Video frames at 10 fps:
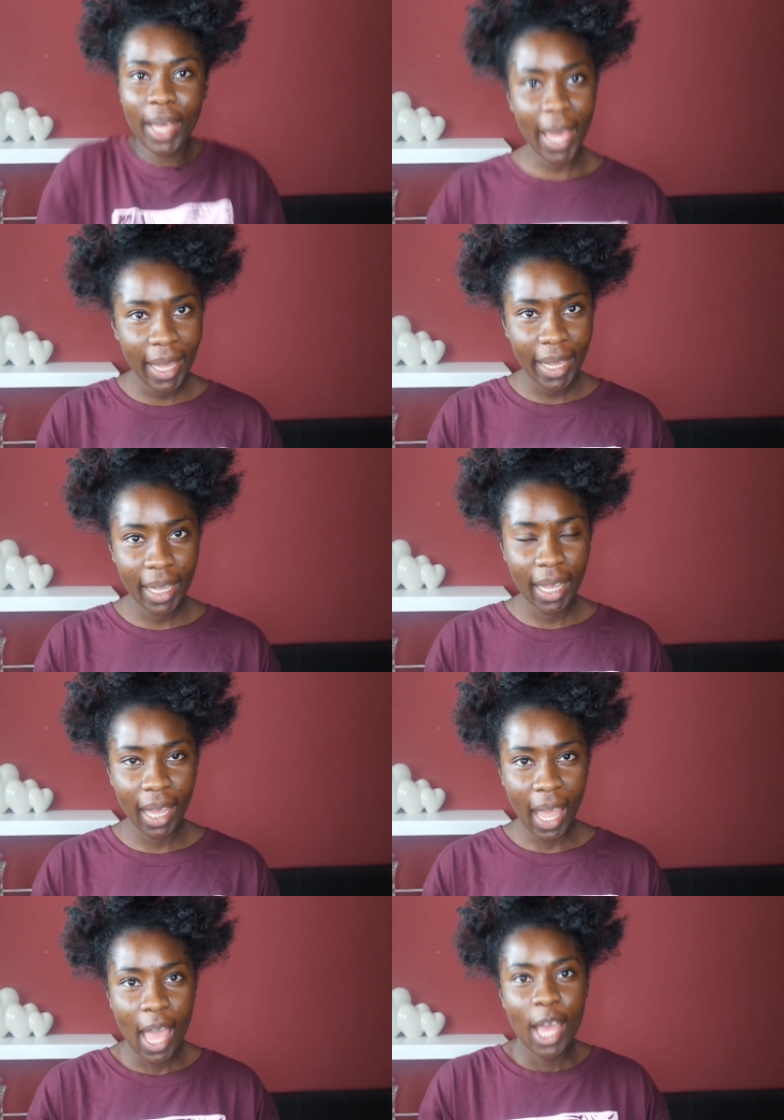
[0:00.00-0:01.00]
Okay,
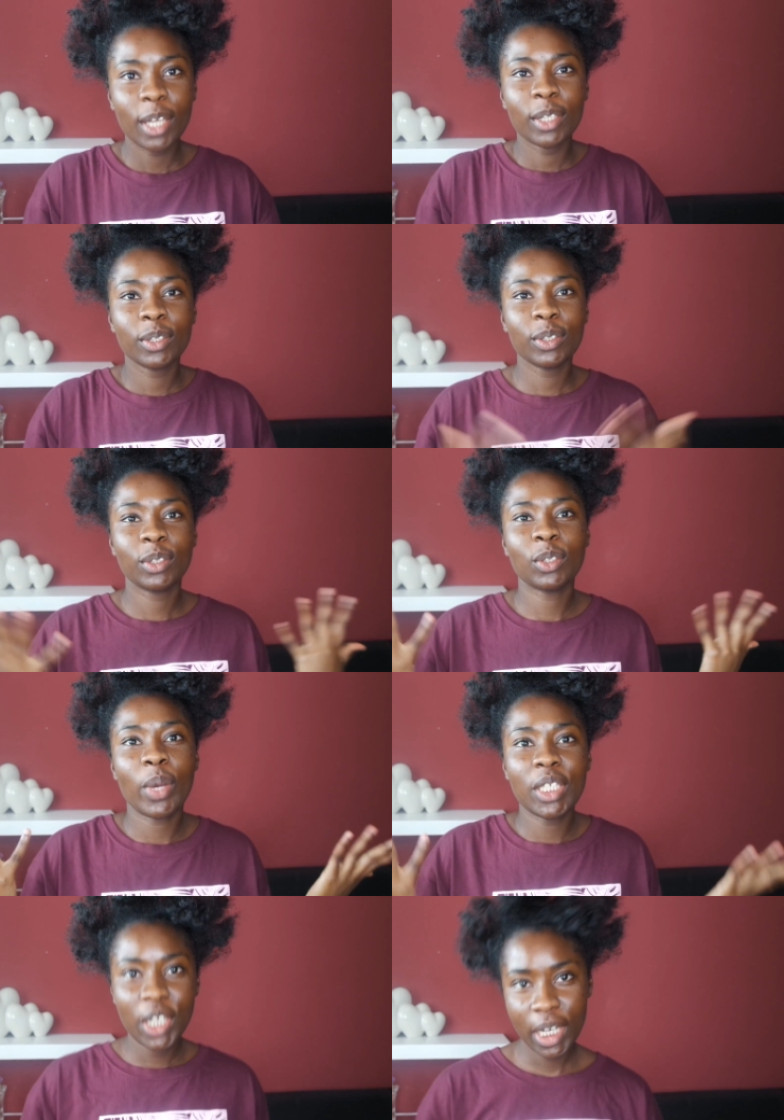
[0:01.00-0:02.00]
so
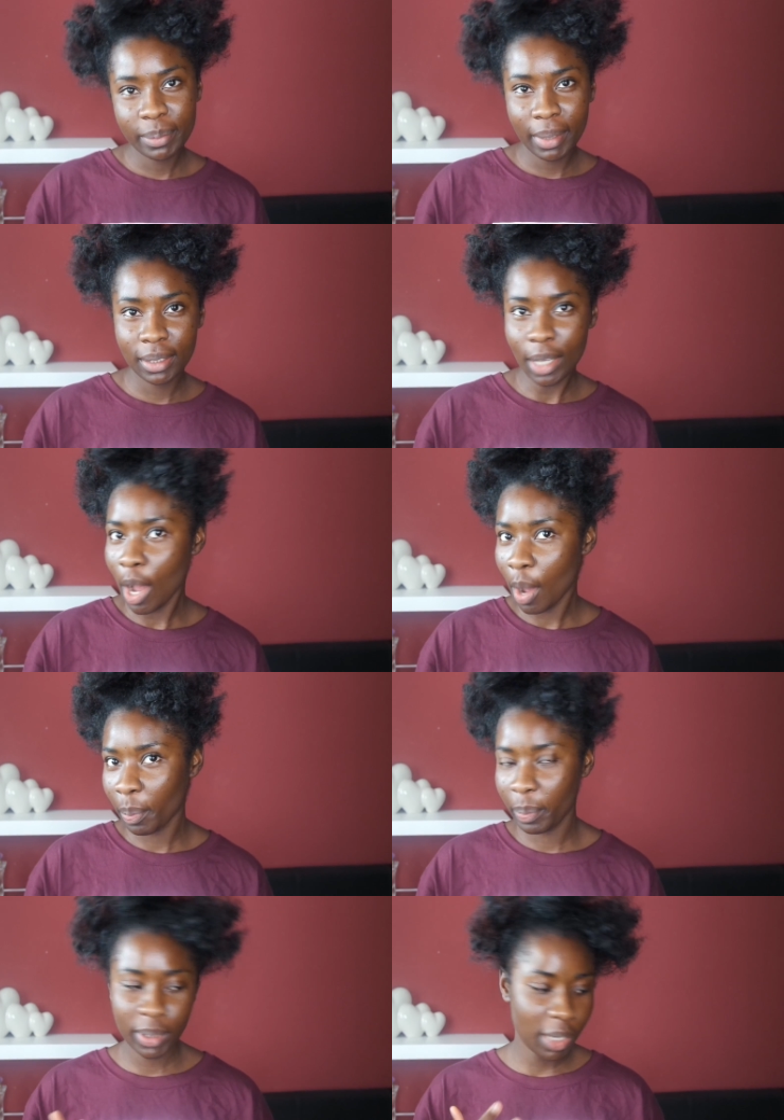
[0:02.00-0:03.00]
I changed my top
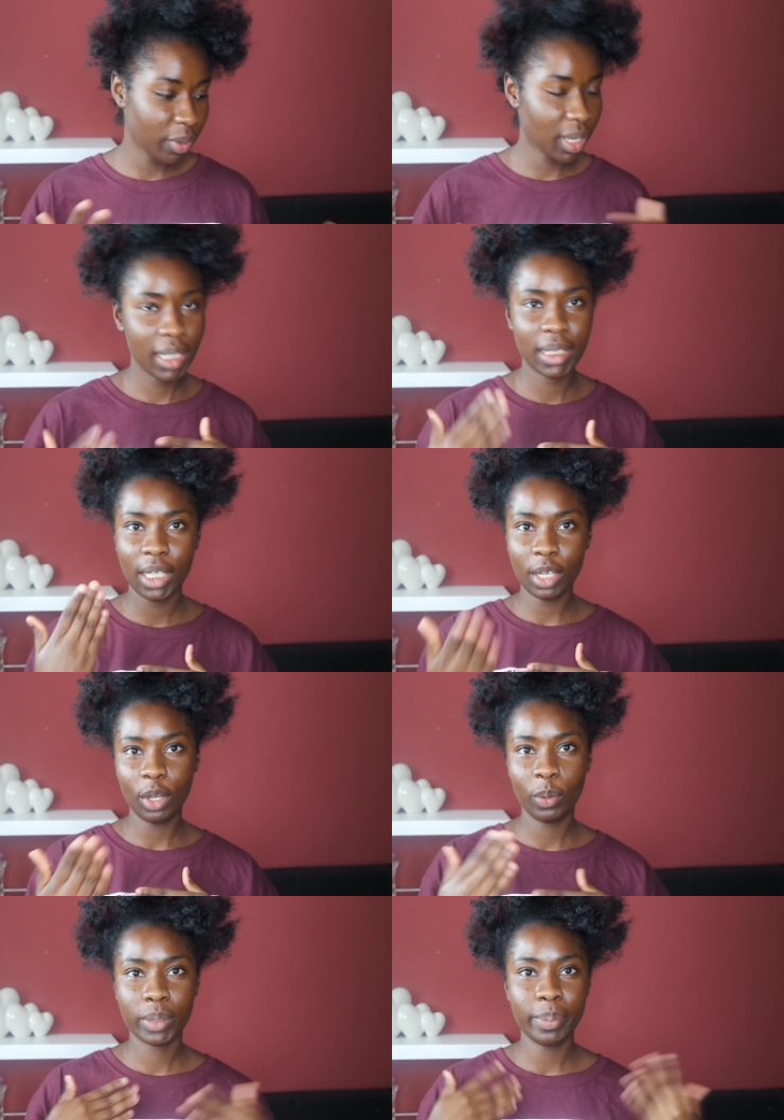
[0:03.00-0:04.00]
because I realized the
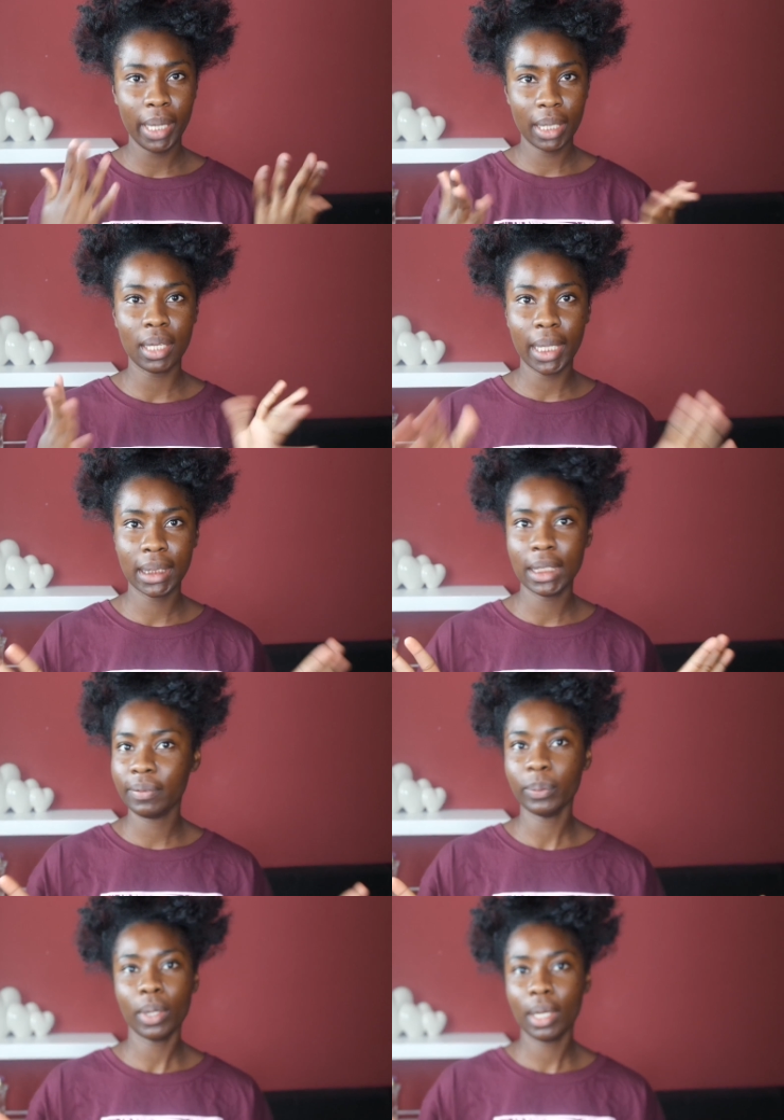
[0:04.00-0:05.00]
yellow was making the lighting
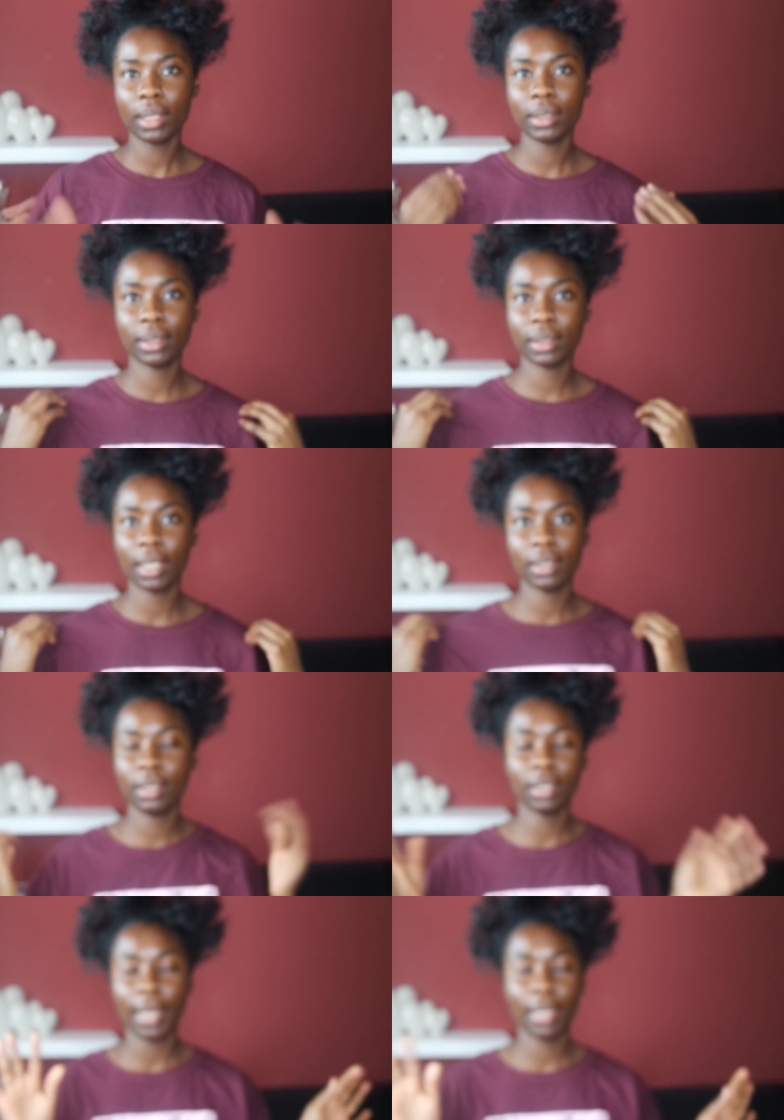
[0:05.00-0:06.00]
even worse, and you know,